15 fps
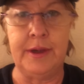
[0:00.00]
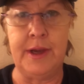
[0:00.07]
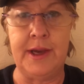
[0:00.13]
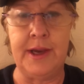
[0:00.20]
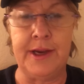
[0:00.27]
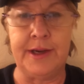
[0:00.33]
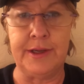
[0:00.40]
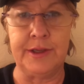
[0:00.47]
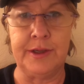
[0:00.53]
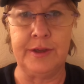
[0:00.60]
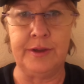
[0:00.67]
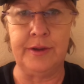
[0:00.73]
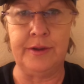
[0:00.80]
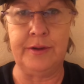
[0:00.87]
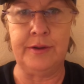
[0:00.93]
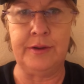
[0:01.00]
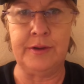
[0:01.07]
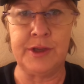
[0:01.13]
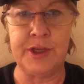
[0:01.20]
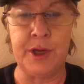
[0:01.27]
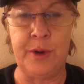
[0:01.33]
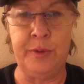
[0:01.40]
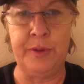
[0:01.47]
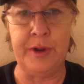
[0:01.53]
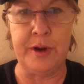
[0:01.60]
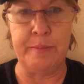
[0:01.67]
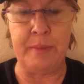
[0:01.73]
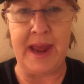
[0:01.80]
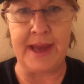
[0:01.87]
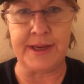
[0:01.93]
and so they're
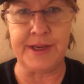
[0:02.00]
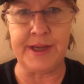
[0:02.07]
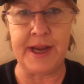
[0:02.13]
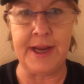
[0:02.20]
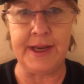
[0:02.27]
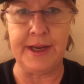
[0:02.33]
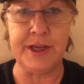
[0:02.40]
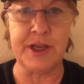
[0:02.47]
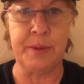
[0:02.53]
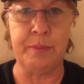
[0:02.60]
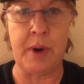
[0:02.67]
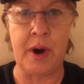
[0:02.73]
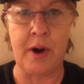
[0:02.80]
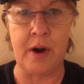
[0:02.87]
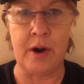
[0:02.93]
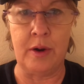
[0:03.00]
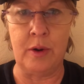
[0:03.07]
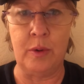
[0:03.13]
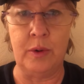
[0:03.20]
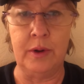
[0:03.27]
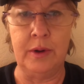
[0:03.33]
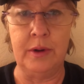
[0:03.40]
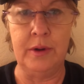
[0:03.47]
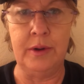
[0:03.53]
mandating tomorrow